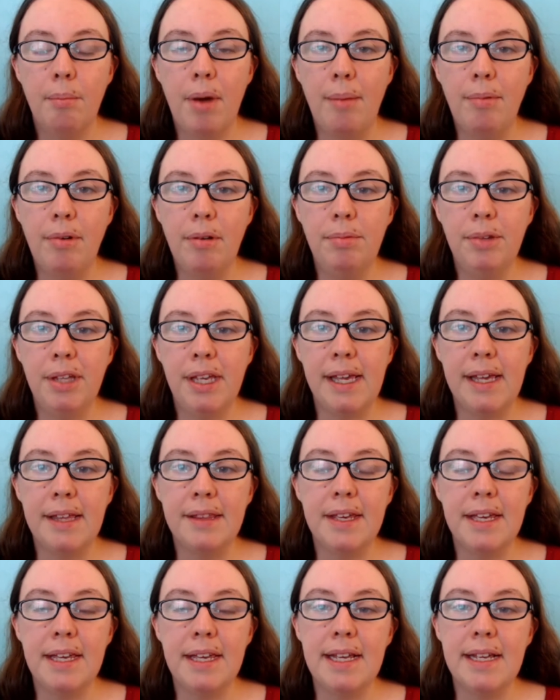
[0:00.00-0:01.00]
Probably
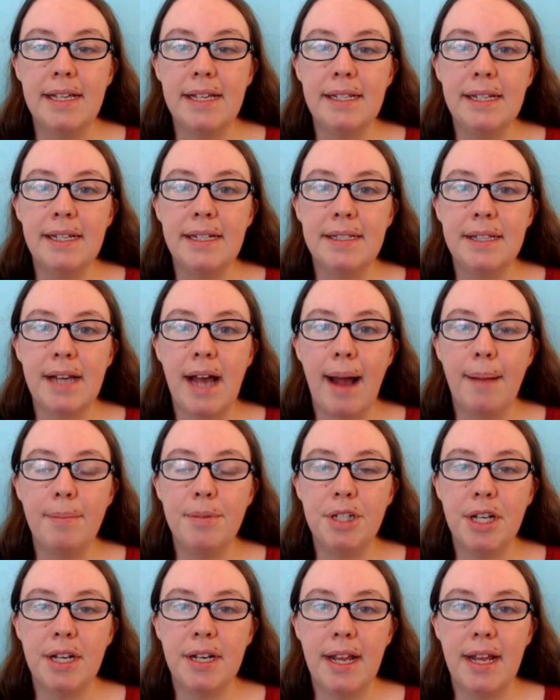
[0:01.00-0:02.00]
the easiest
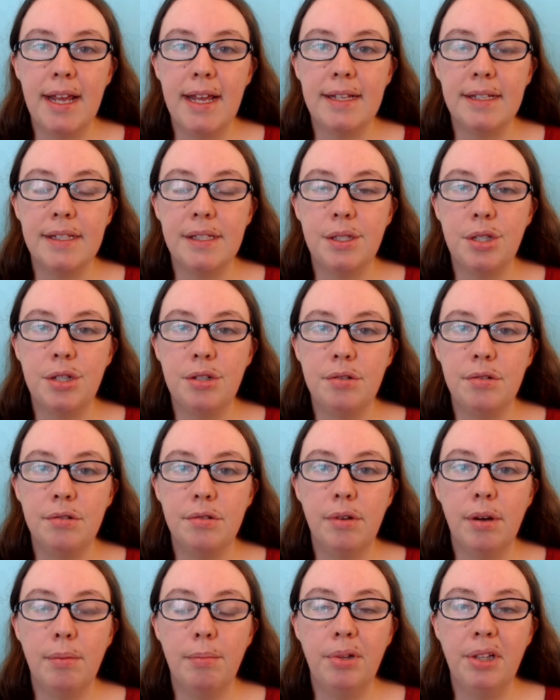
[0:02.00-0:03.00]
option is
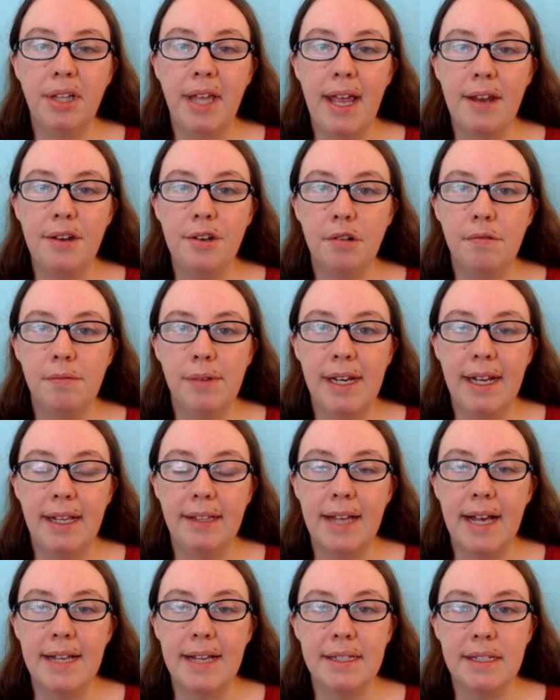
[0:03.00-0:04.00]
to plan your
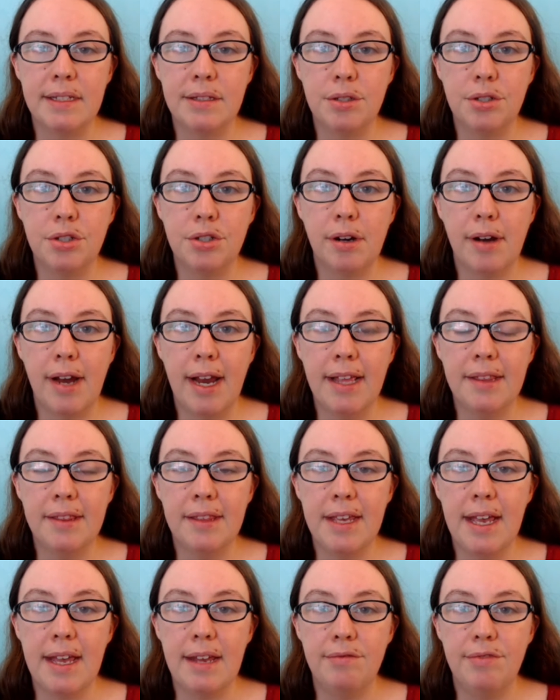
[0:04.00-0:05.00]
reading lessons during
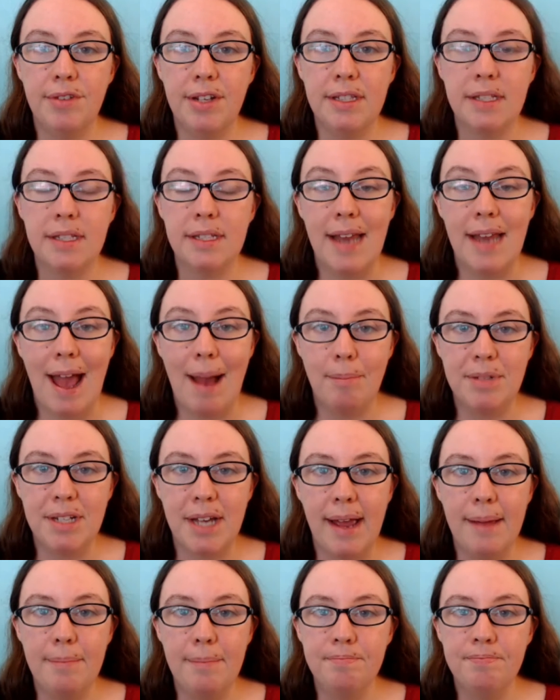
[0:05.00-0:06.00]
the infant's nap
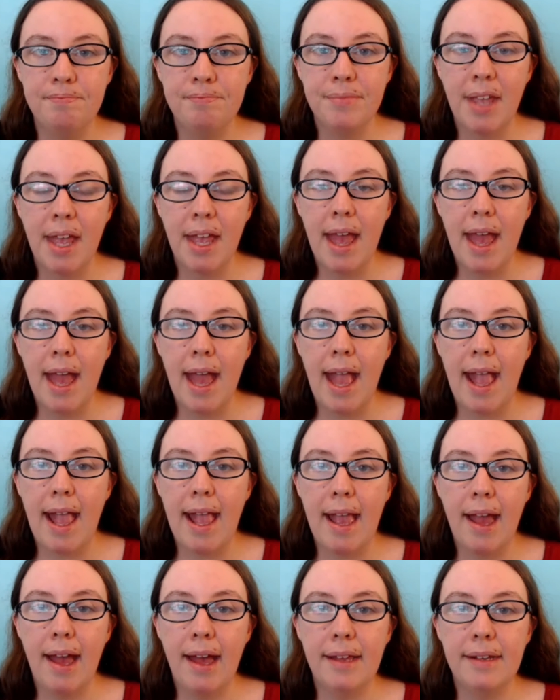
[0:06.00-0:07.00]
time.
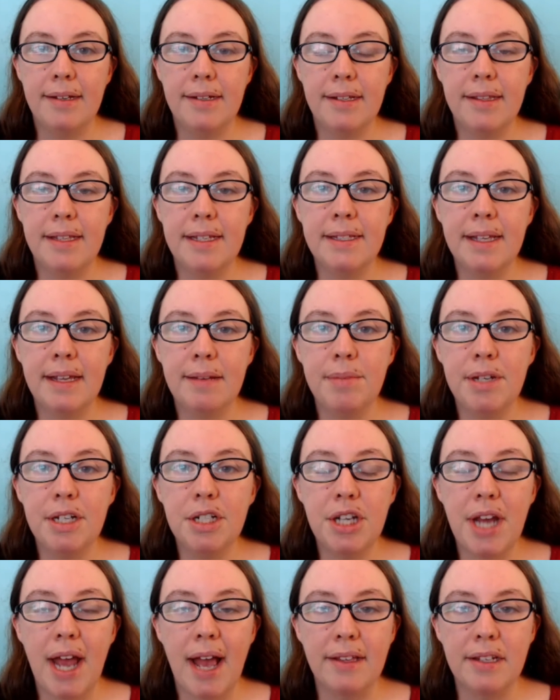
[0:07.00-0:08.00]
And this can be
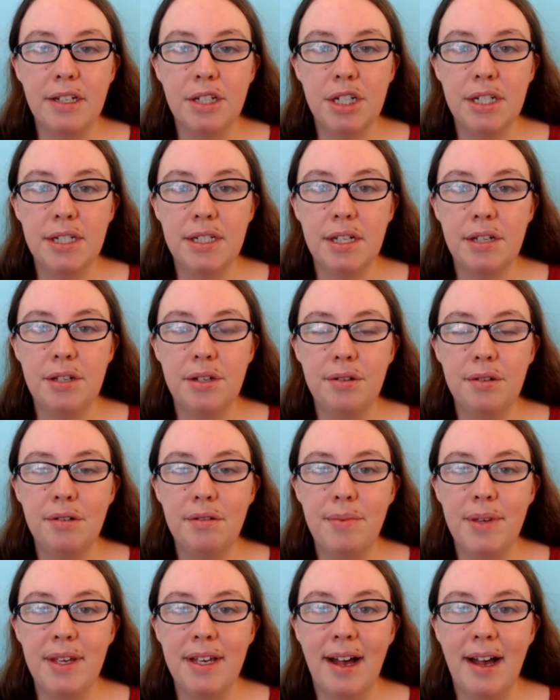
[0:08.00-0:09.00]
challenging to
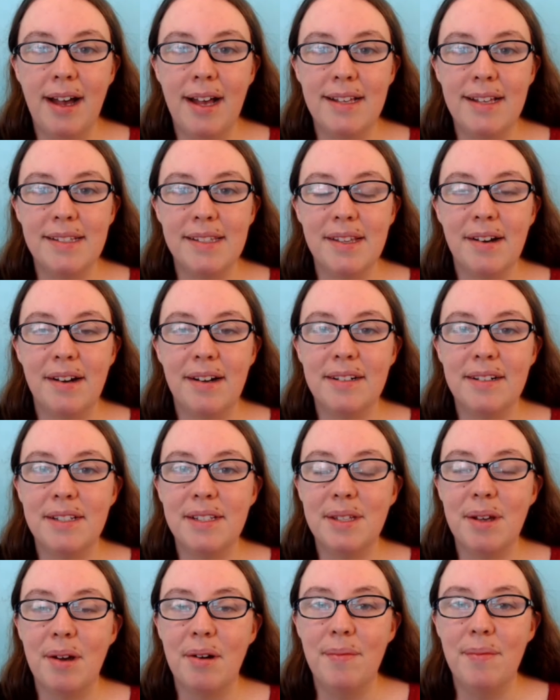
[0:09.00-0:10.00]
do because there are
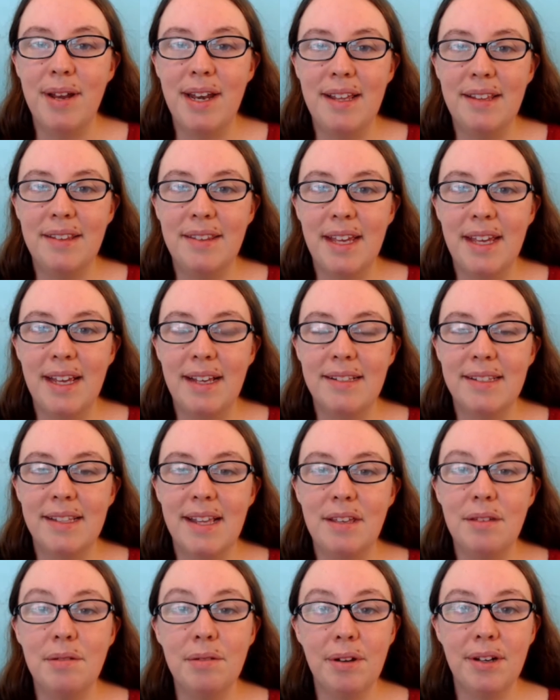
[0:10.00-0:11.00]
so many things
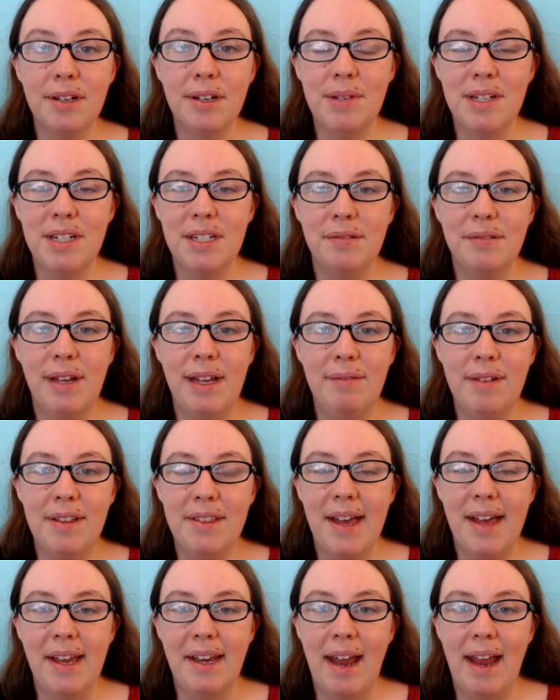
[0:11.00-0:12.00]
that you could be doing
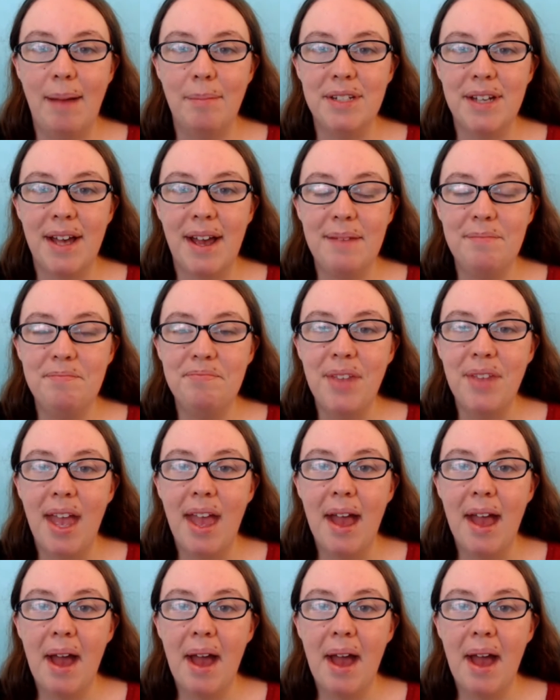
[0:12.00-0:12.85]
with that nap time.